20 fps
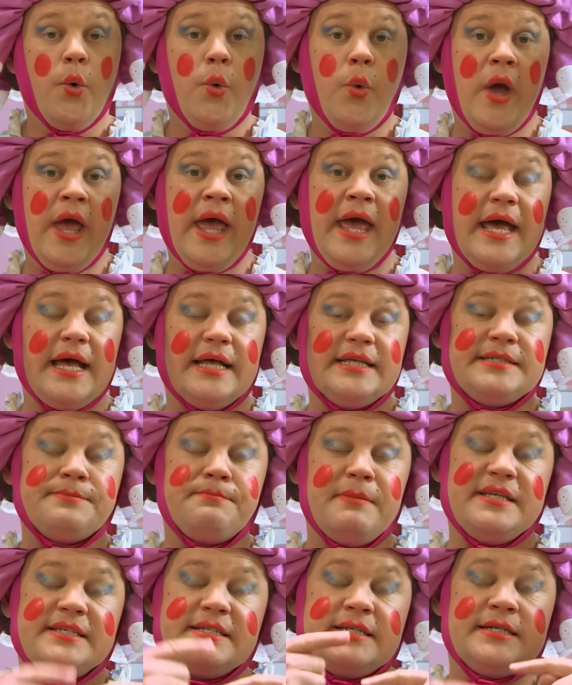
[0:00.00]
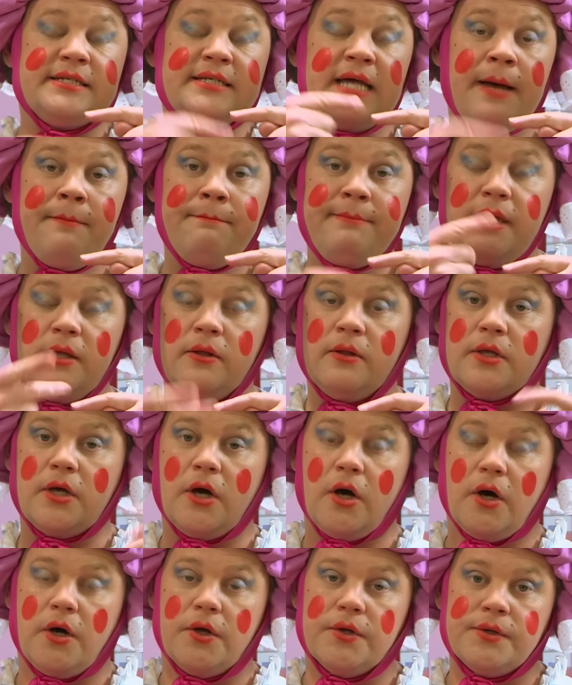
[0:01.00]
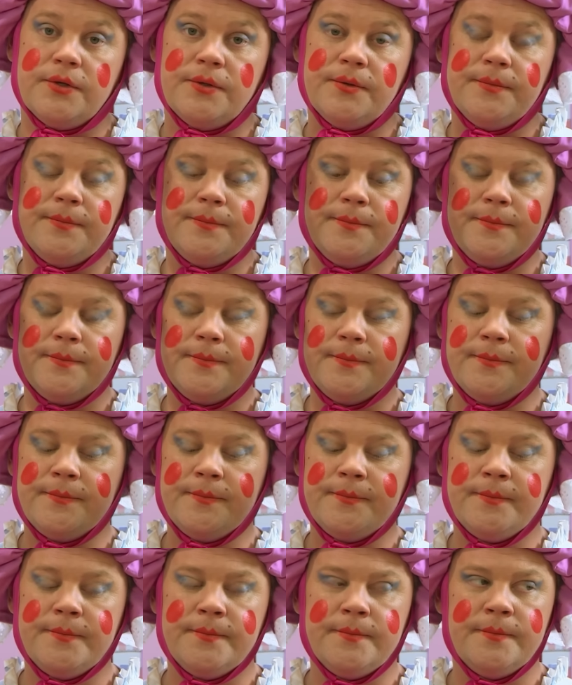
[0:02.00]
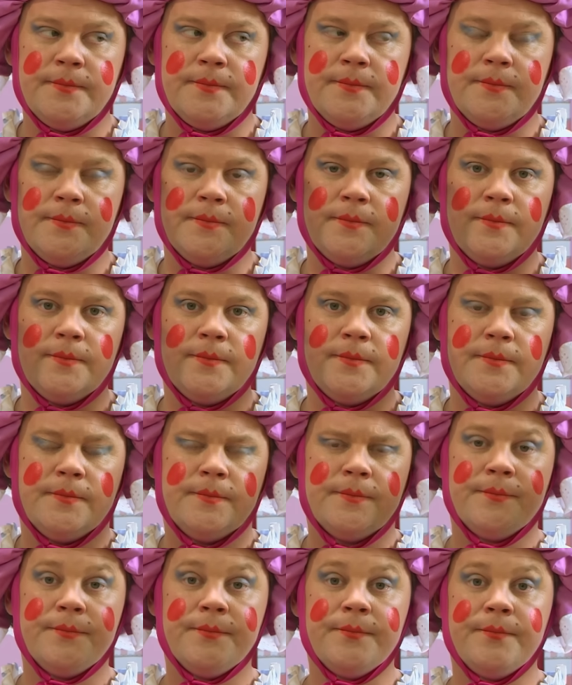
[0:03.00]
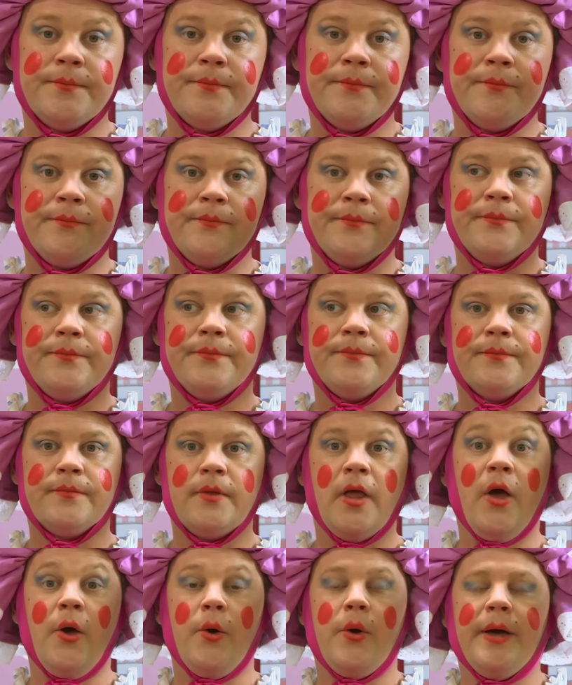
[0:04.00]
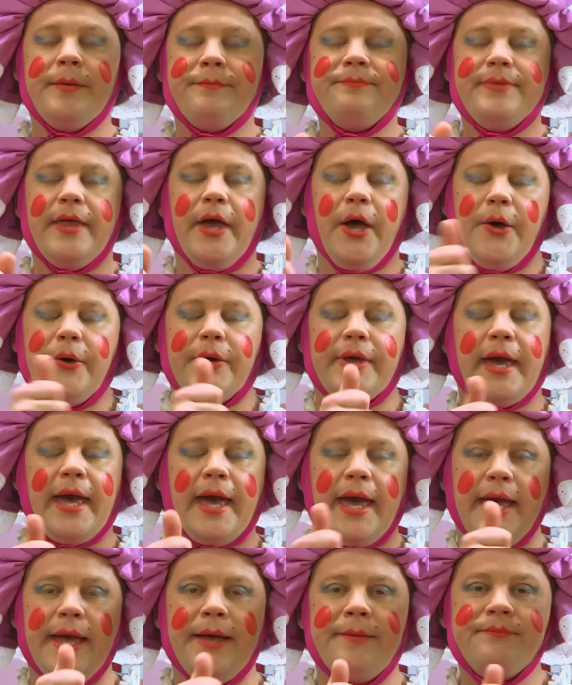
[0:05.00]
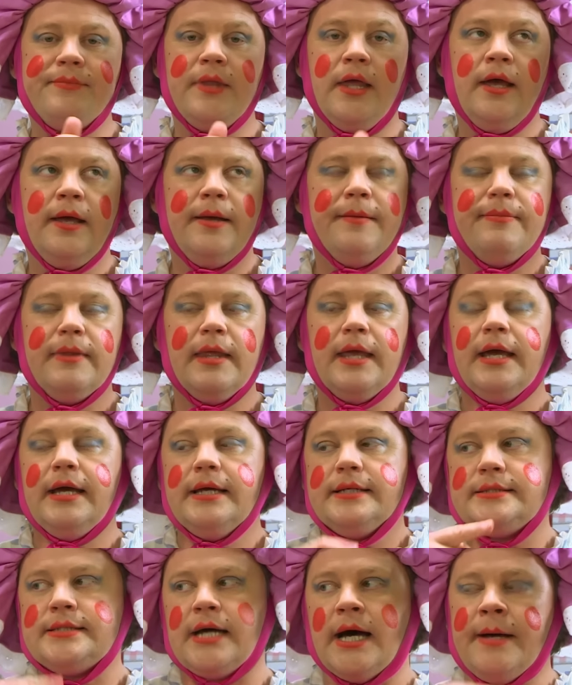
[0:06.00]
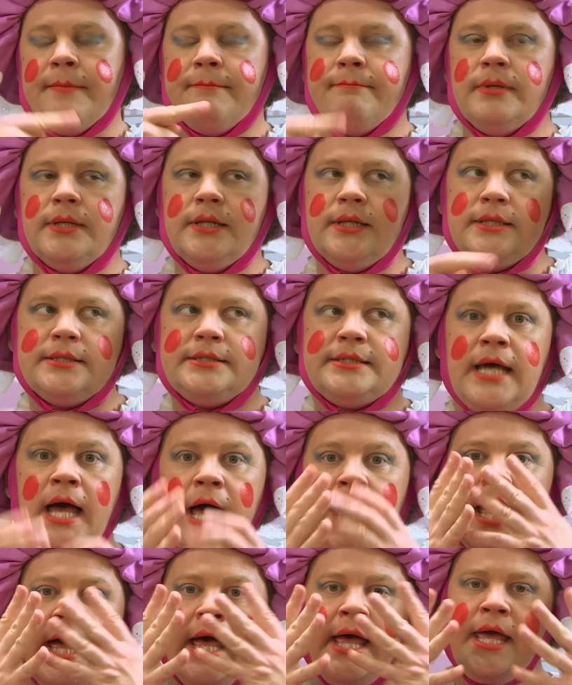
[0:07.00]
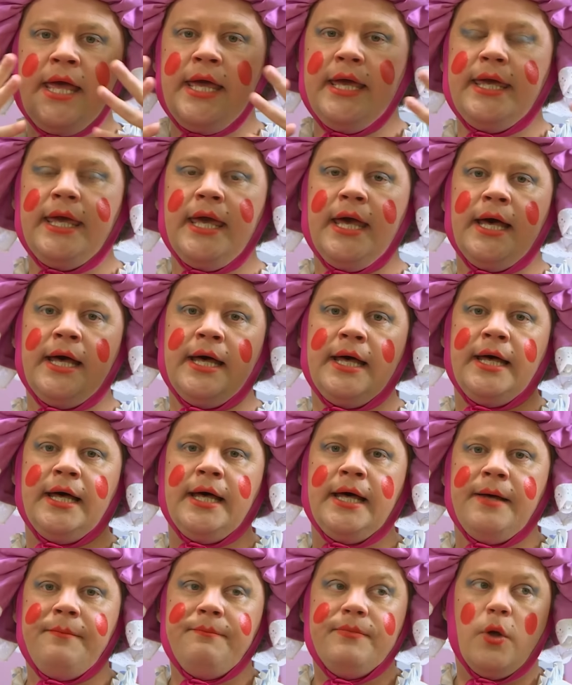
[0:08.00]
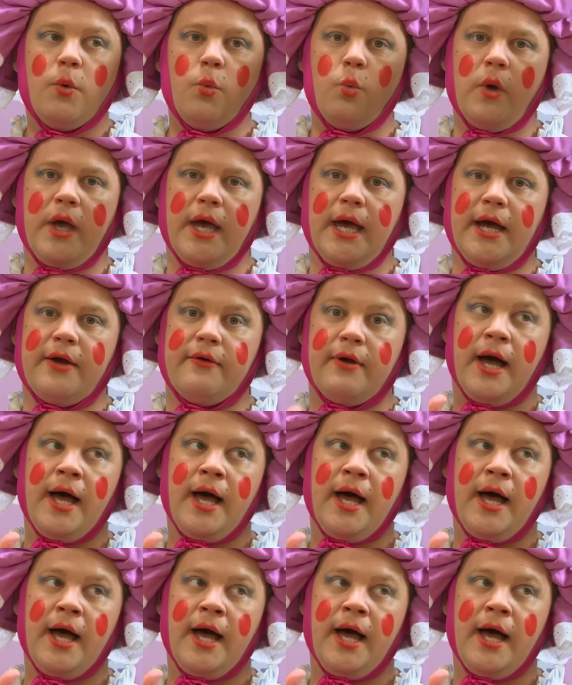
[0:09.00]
where's Mr. Tumble gone? It's Tumble Tiger. Oh, okay. Tumble Tiger, where